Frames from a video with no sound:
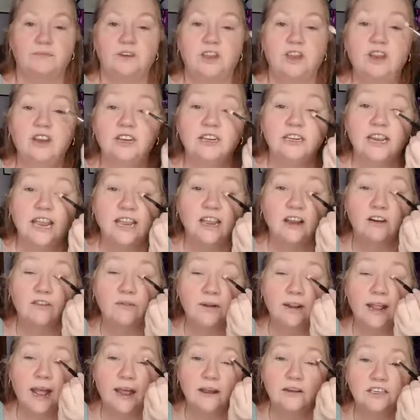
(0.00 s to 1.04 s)
you can take it off
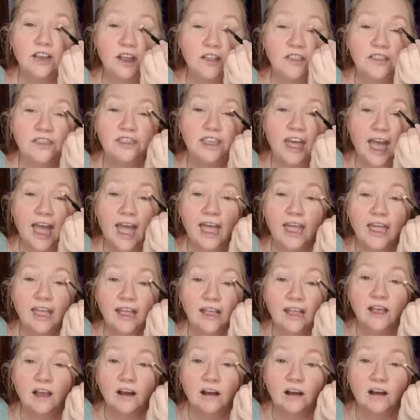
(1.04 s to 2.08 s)
with that. So that,
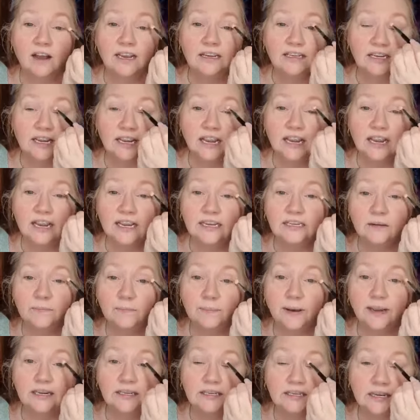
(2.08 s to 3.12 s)
guys, is
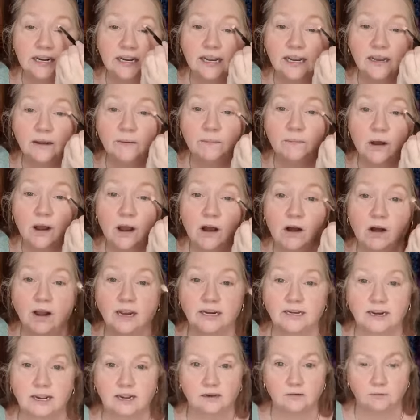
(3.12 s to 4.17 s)
basically my
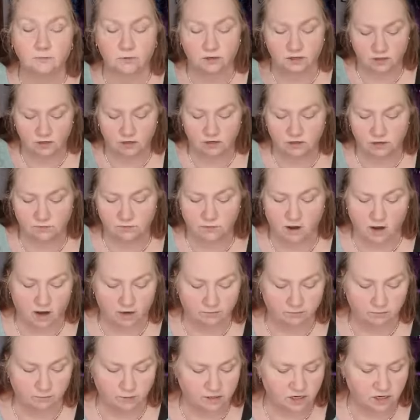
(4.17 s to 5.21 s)
eye done. We're gonna do
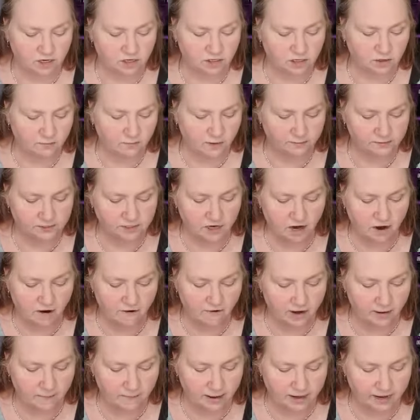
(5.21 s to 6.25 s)
my
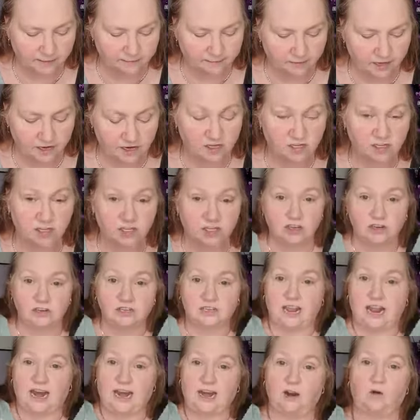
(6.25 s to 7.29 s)
mascara in a minute, and I just
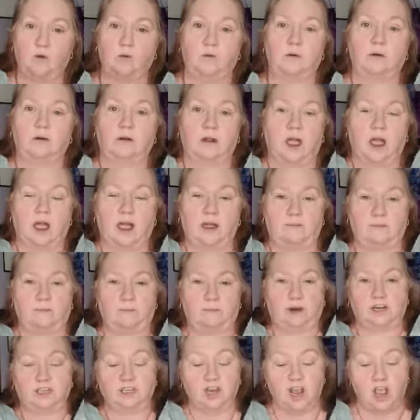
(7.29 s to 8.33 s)
used a little
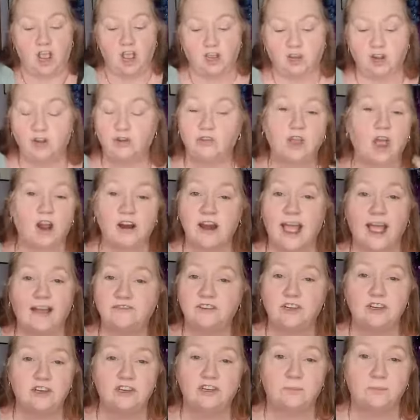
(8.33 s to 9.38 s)
brush. You don't
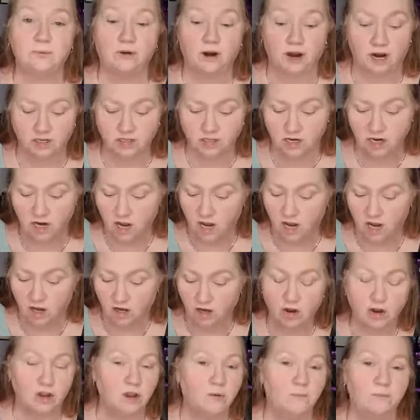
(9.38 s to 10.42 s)
have to use a brush.
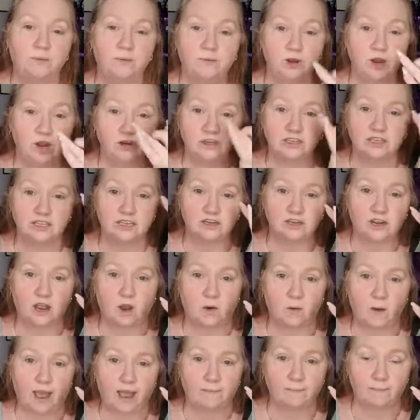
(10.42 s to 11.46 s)
You can use the
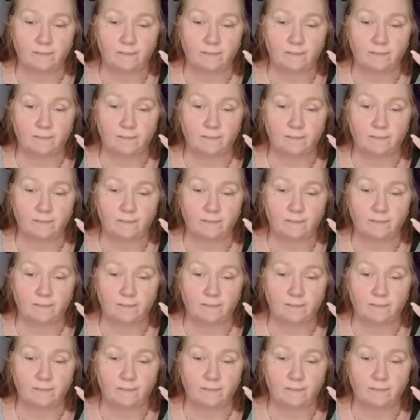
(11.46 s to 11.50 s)
doe